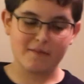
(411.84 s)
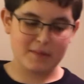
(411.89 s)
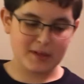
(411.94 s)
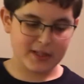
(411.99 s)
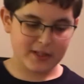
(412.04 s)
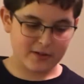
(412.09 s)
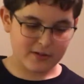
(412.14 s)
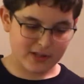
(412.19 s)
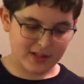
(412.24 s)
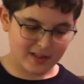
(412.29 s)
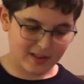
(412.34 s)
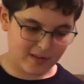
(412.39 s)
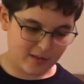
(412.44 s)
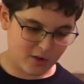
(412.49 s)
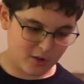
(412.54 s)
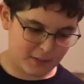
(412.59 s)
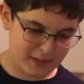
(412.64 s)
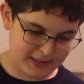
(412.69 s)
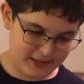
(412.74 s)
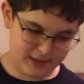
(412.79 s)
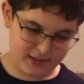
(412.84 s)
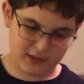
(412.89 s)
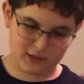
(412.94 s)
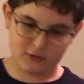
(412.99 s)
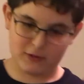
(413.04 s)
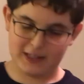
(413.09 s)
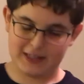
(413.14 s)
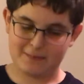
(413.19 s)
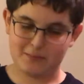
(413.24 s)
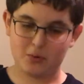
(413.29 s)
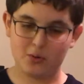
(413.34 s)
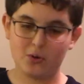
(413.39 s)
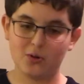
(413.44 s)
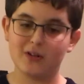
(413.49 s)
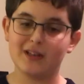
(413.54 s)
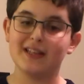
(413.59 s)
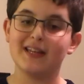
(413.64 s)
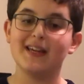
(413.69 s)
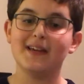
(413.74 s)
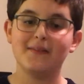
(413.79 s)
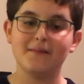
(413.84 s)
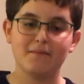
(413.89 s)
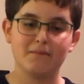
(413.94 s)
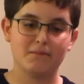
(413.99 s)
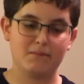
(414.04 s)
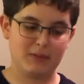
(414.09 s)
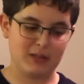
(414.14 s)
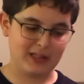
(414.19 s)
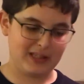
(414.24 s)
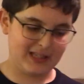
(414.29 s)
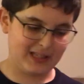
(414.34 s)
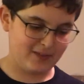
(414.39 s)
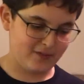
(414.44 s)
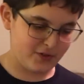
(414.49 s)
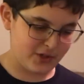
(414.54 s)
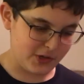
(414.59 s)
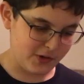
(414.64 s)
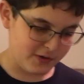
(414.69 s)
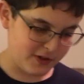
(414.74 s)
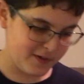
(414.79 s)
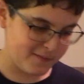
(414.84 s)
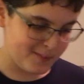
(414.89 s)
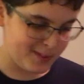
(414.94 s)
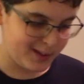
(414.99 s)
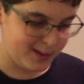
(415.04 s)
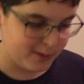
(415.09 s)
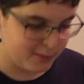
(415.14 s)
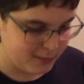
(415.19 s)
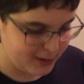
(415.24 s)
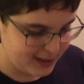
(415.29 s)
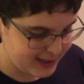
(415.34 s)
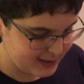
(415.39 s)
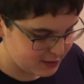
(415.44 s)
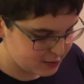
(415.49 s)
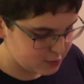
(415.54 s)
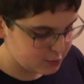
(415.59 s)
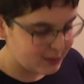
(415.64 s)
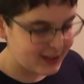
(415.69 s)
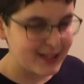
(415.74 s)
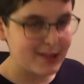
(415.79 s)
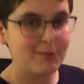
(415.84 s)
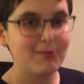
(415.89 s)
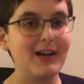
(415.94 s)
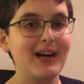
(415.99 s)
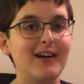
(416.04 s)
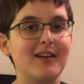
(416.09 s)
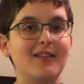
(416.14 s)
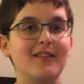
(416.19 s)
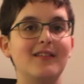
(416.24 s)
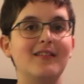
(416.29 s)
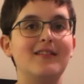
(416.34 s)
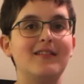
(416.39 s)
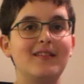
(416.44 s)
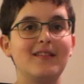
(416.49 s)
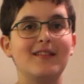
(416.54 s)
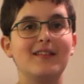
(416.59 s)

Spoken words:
have been using this method quite poorly, but a lot of shows have been doing it quite well.